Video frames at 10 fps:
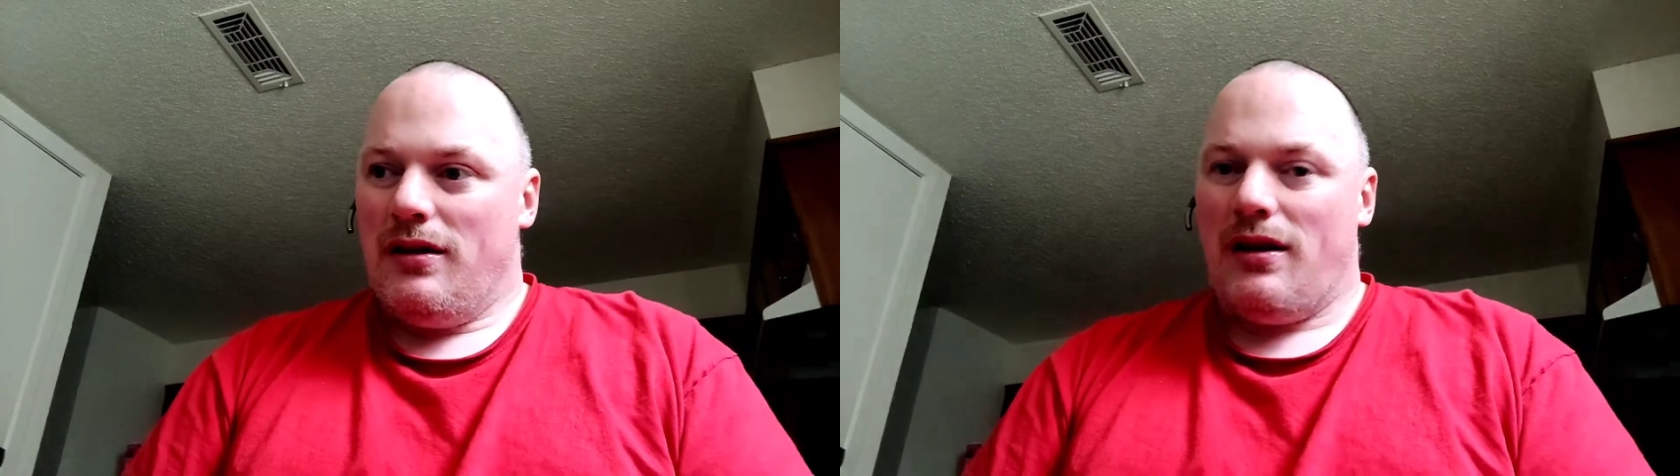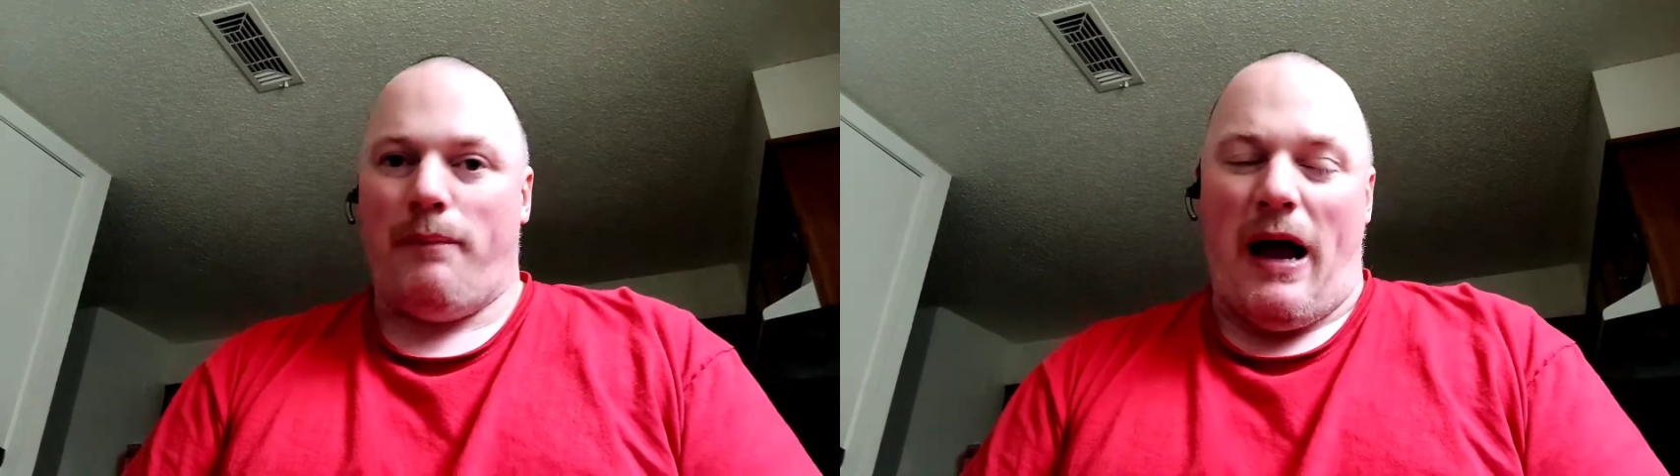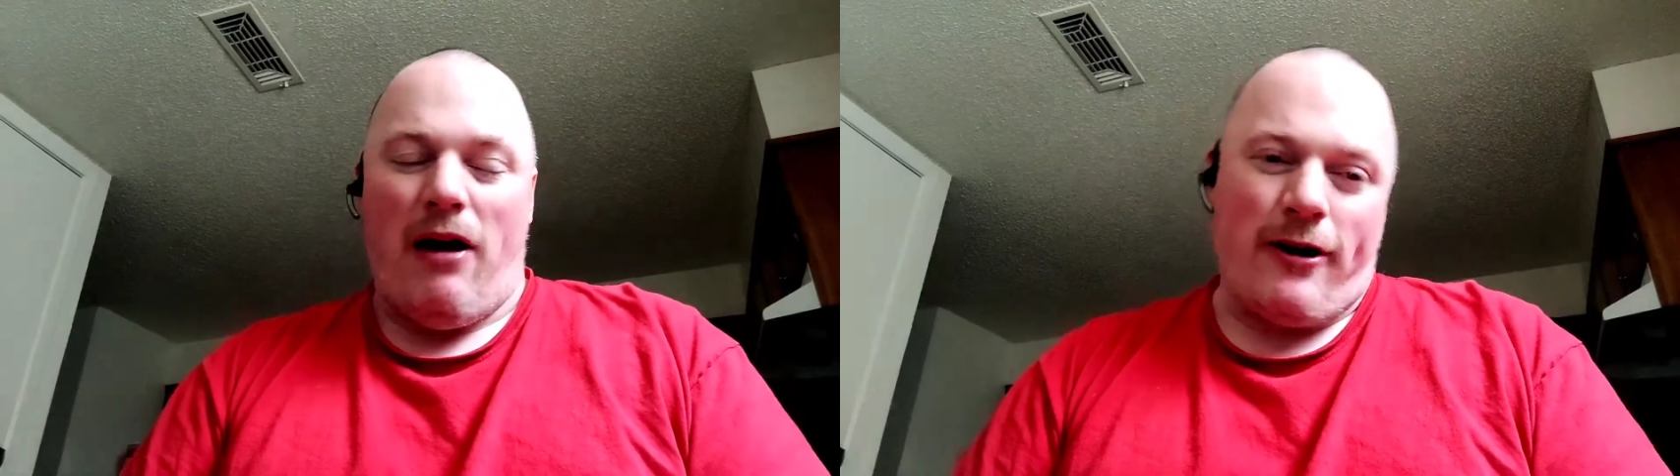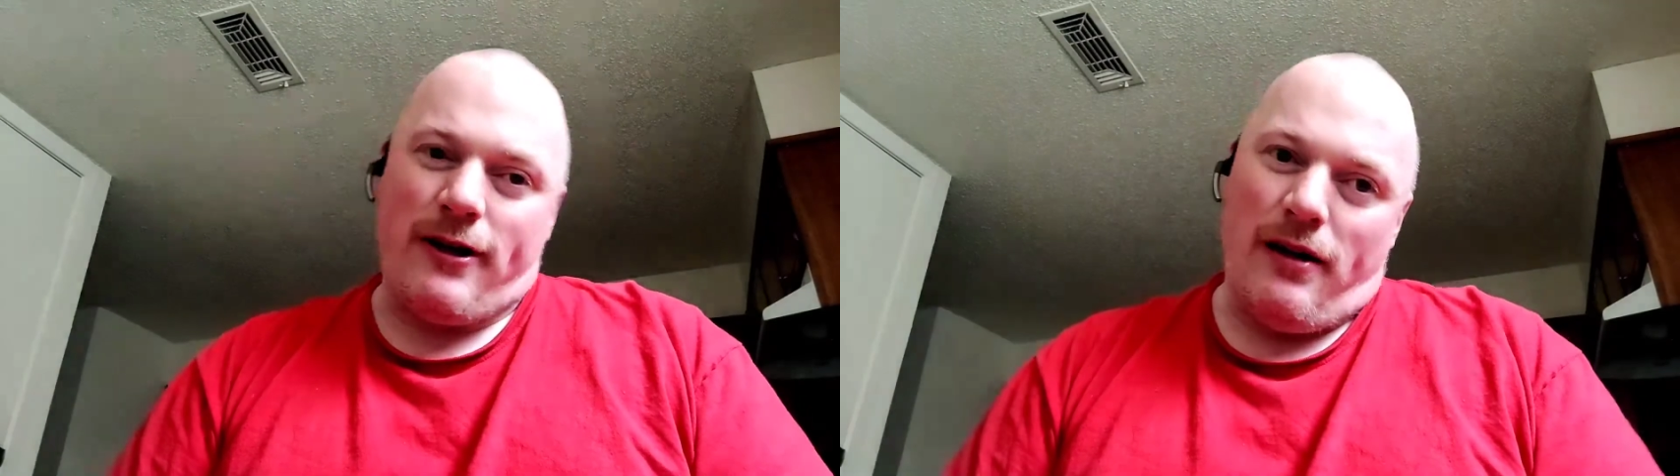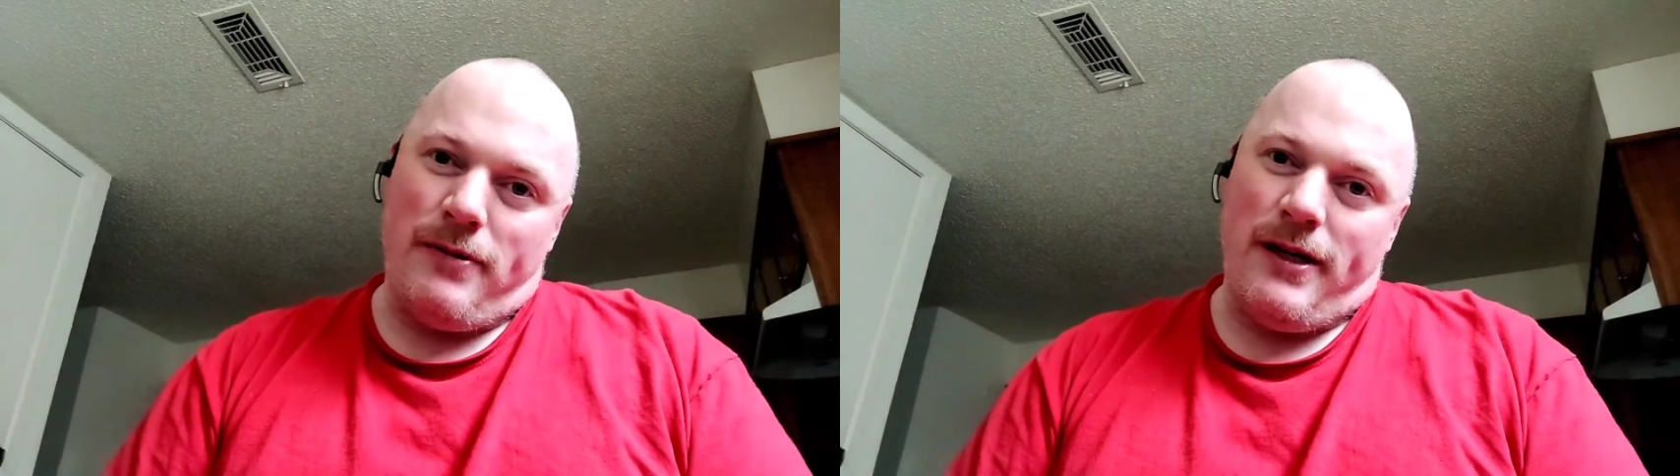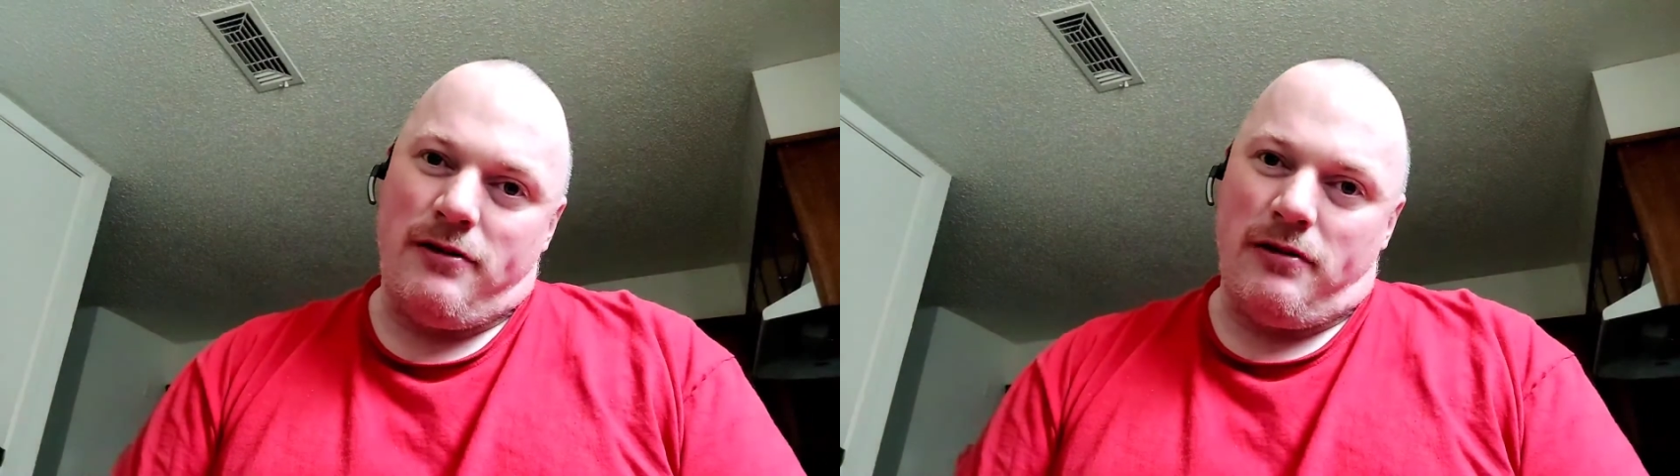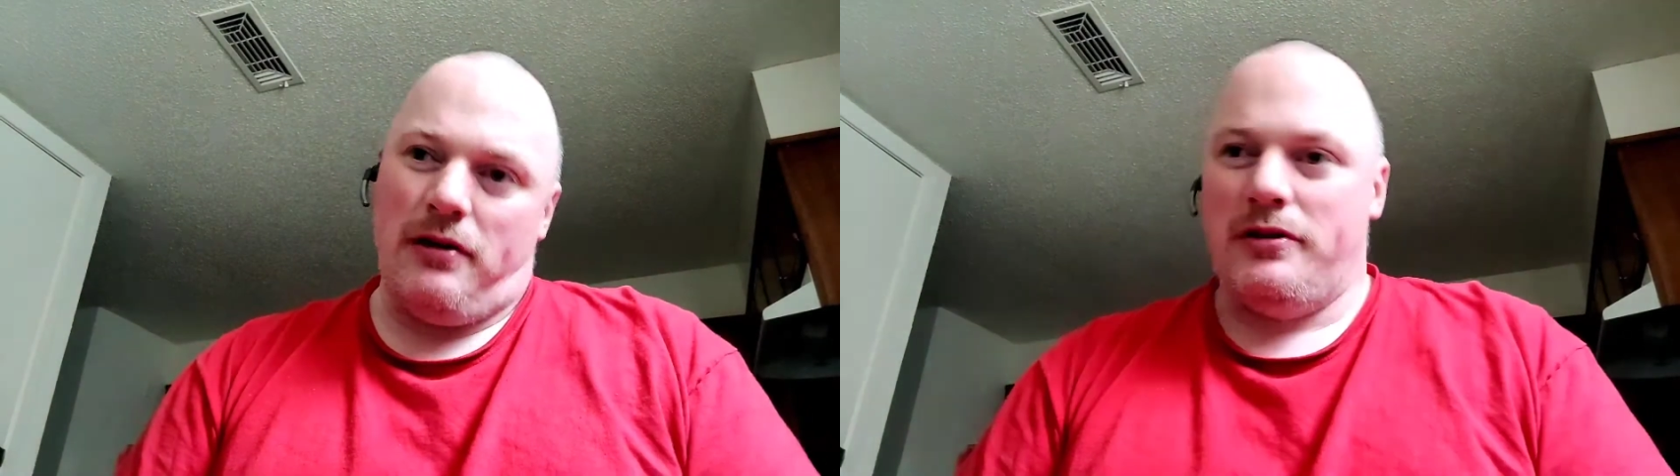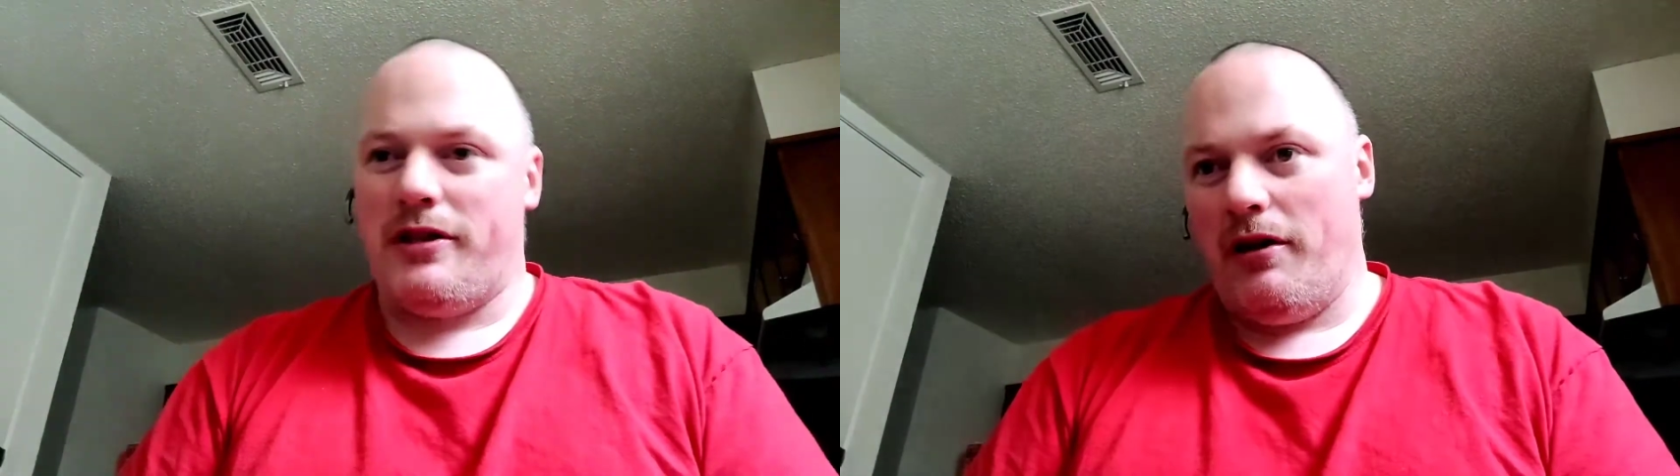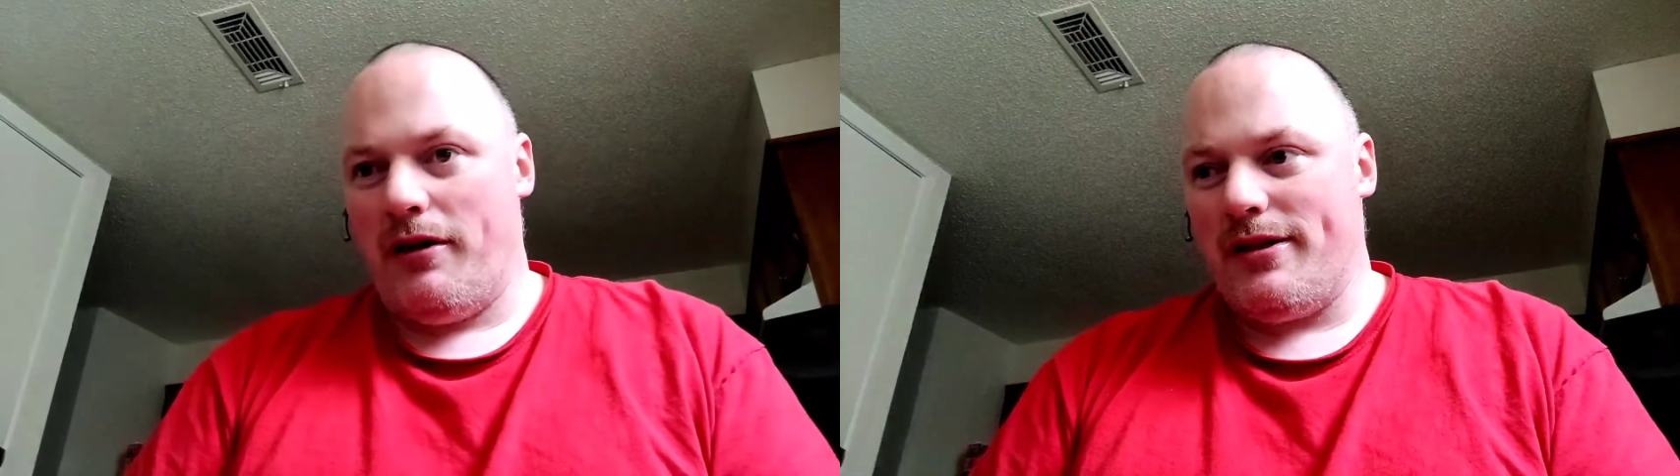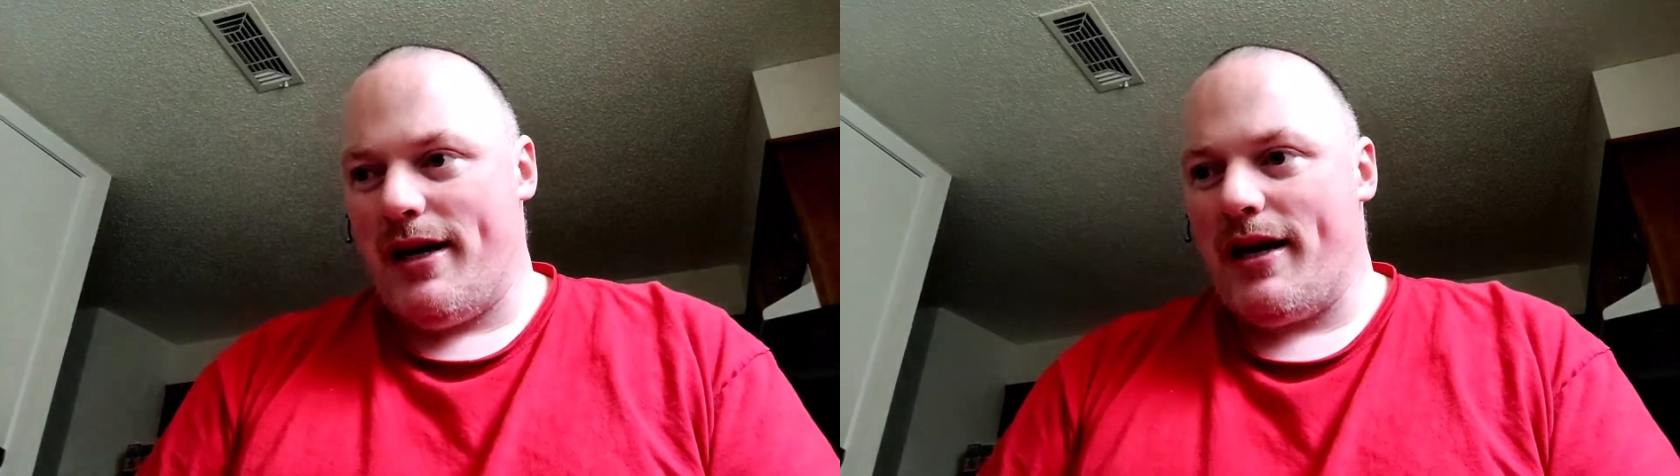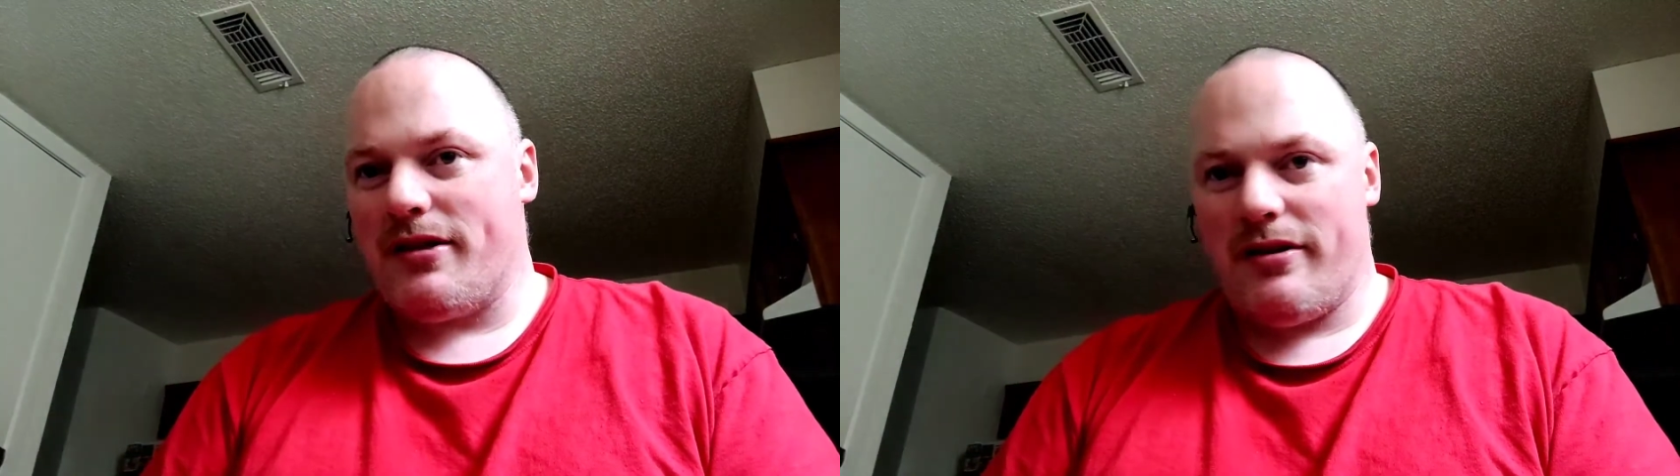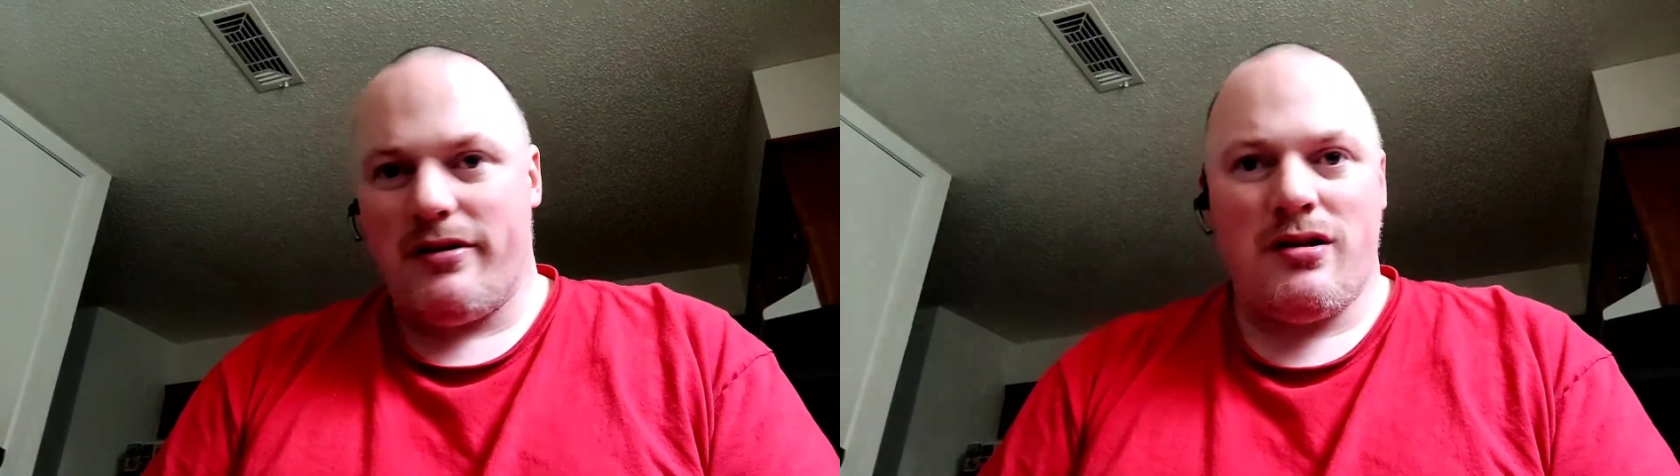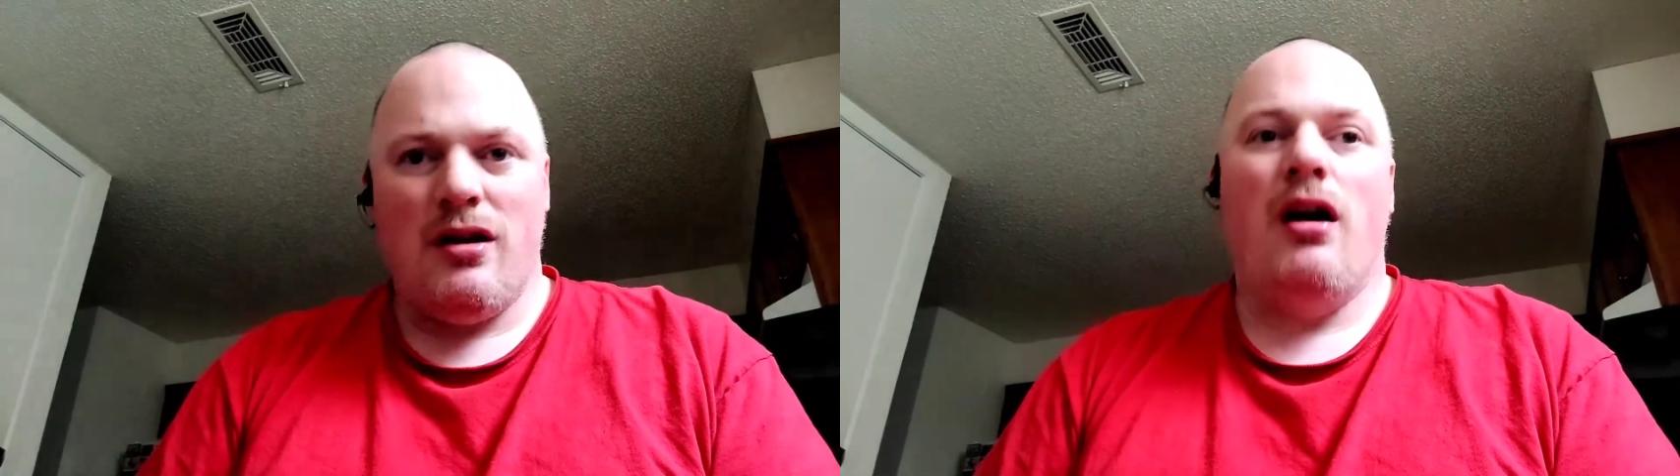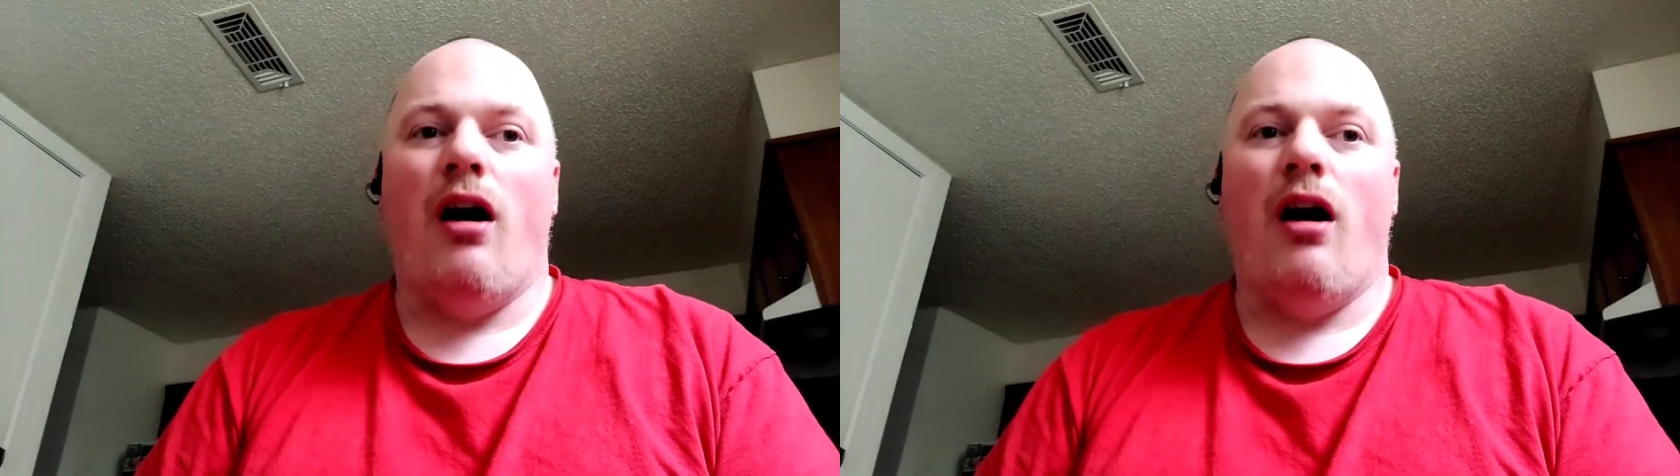The power company crews here in Texas